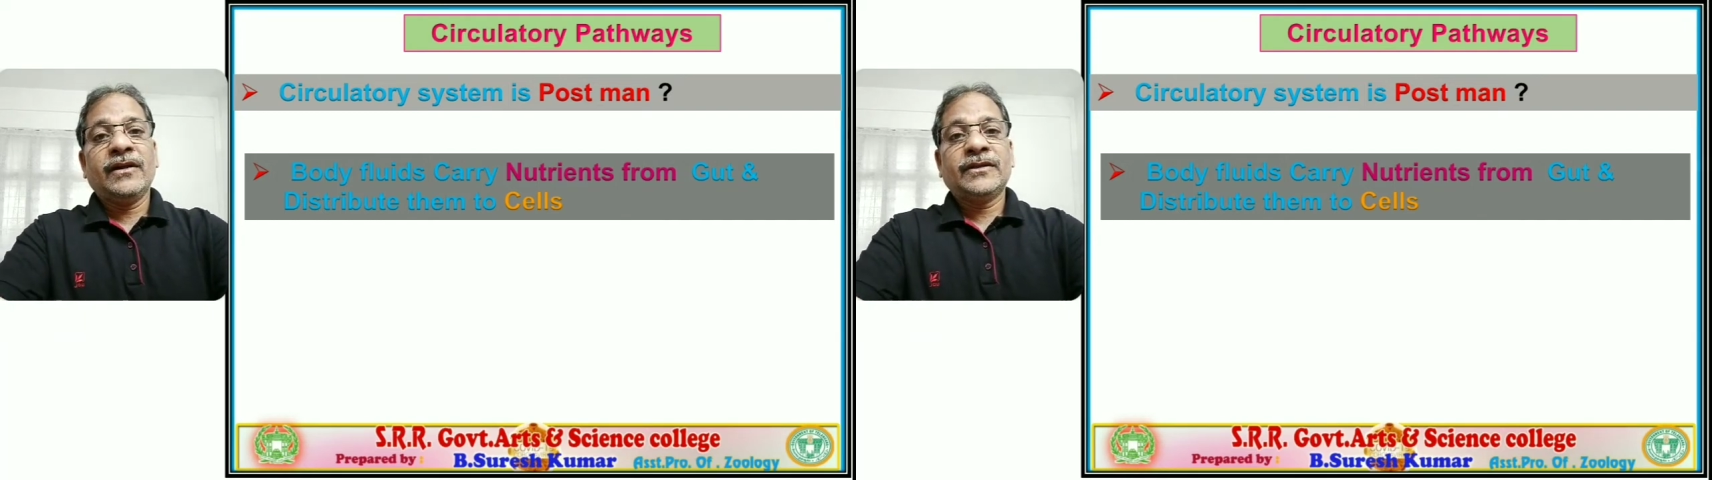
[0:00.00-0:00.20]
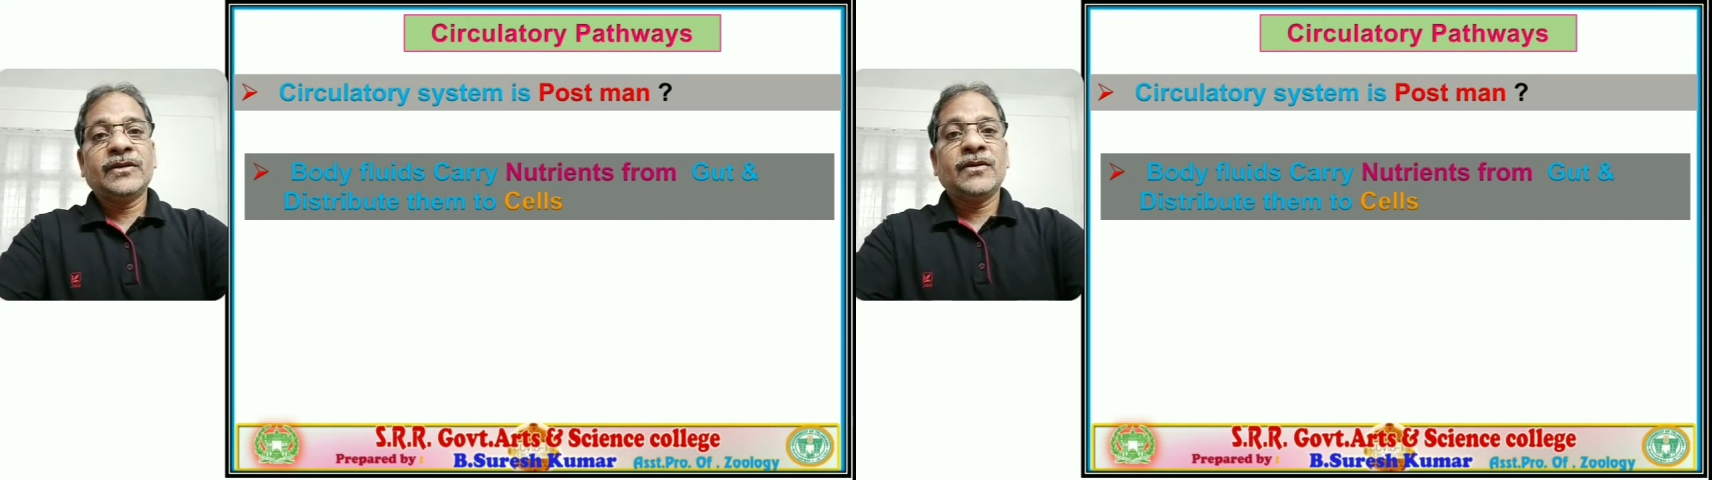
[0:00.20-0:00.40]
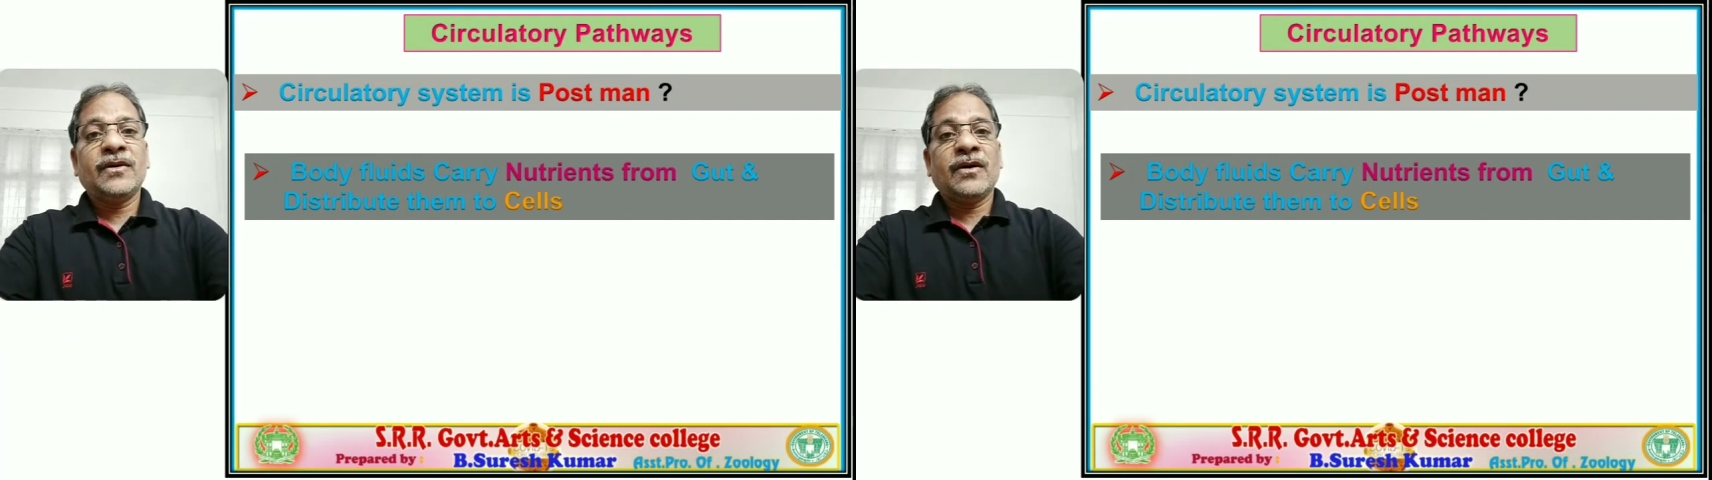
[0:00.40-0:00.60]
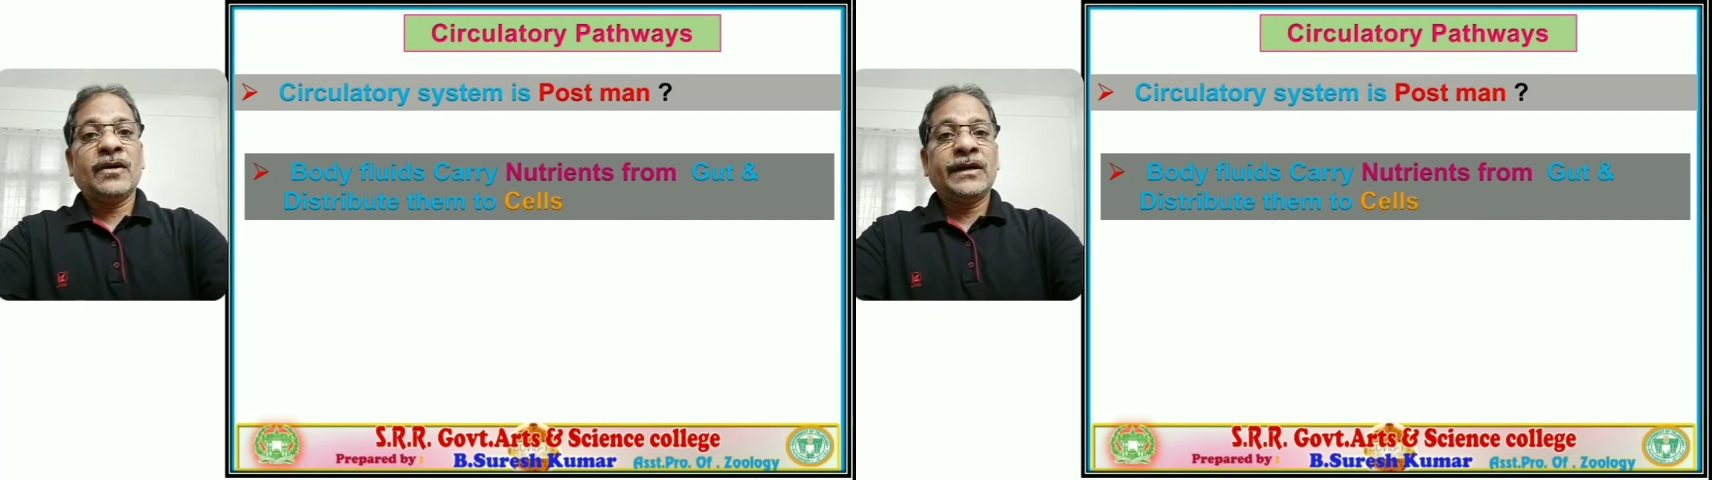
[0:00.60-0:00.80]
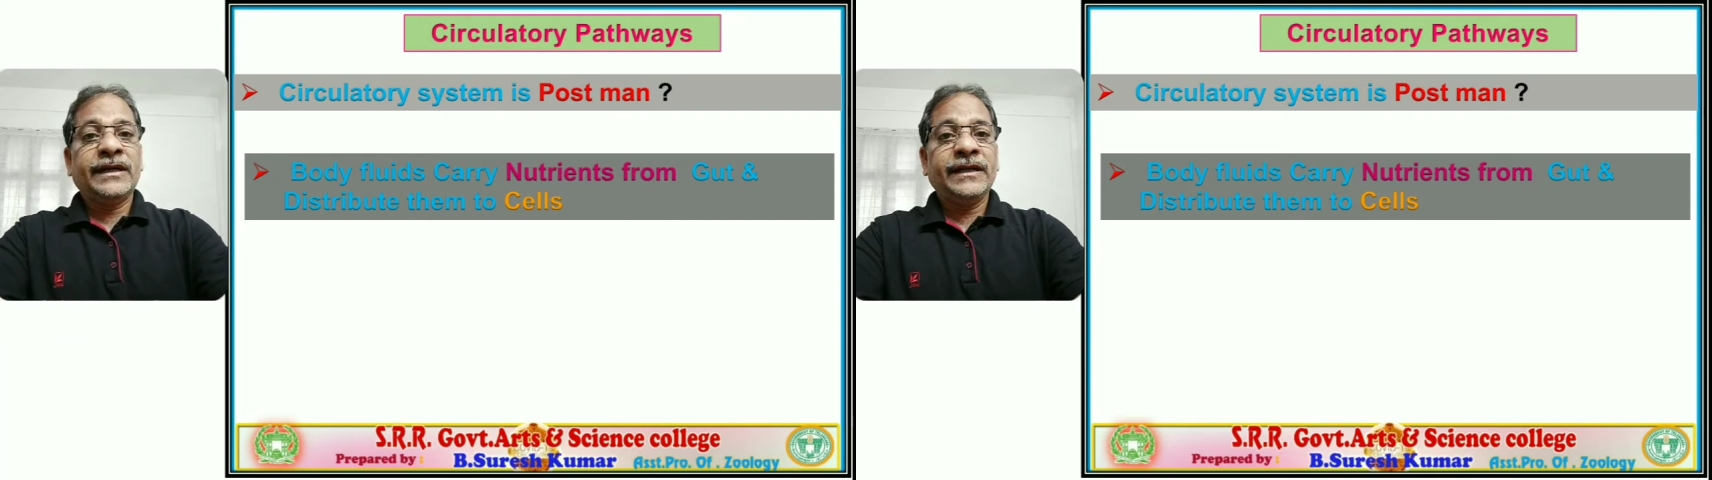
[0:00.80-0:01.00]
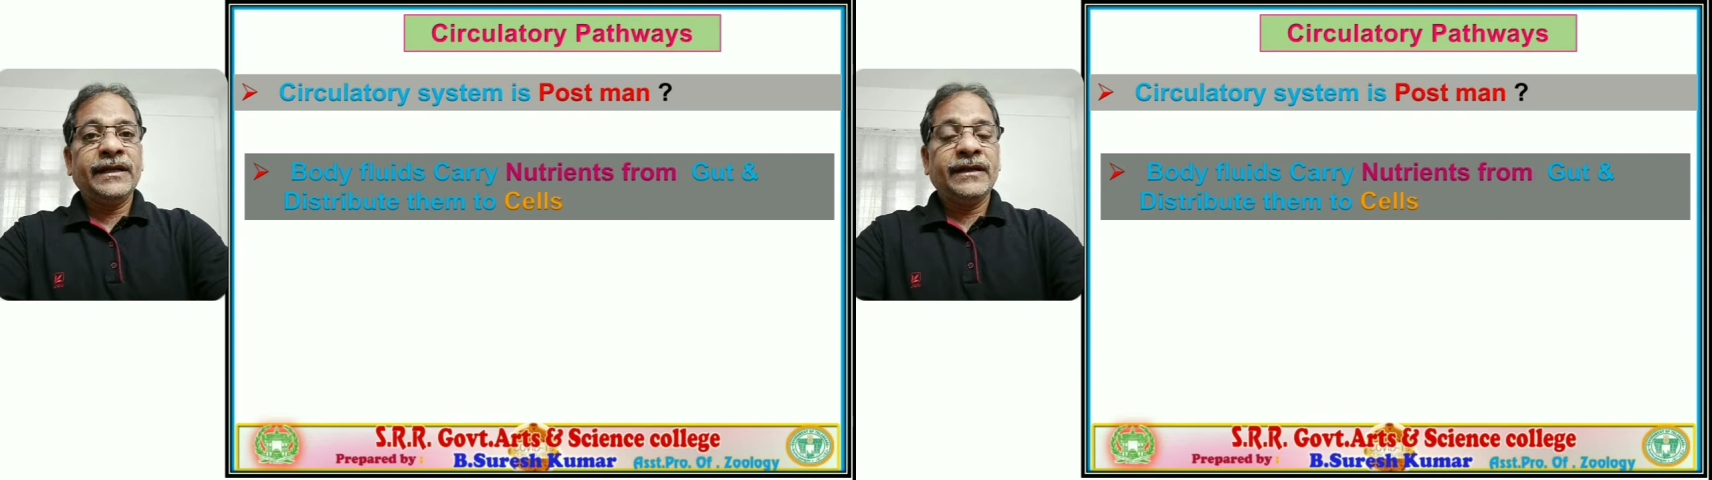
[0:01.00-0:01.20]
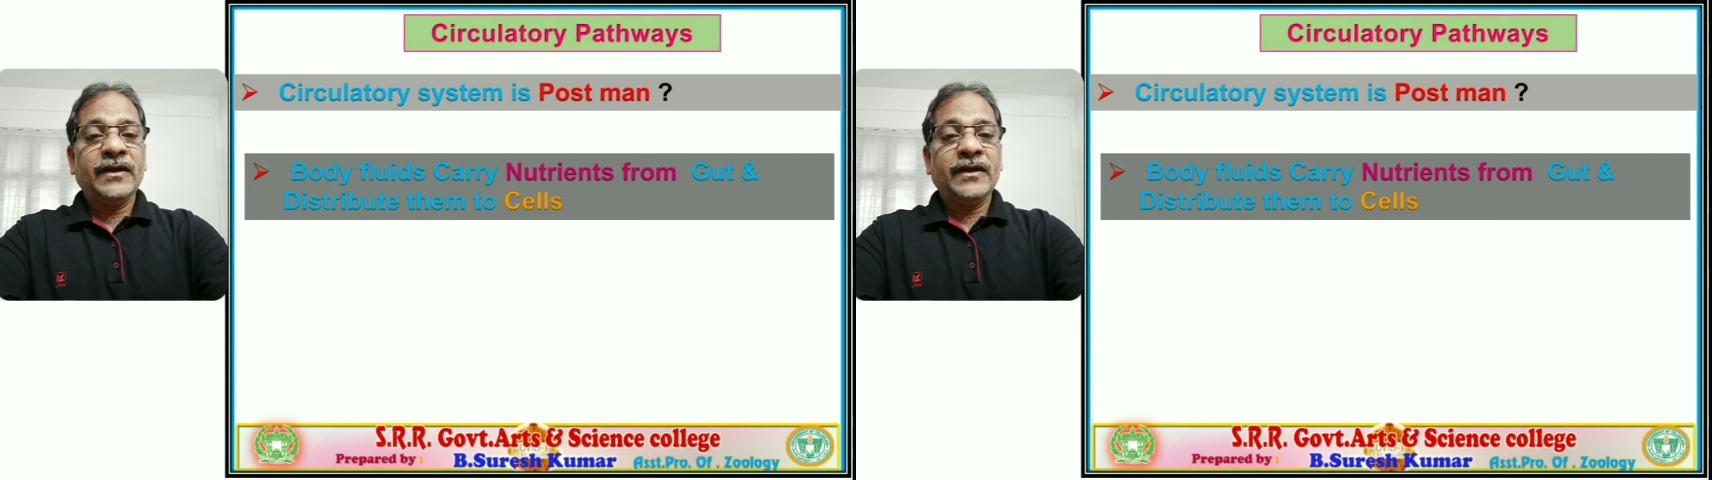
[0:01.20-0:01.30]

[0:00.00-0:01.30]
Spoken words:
So already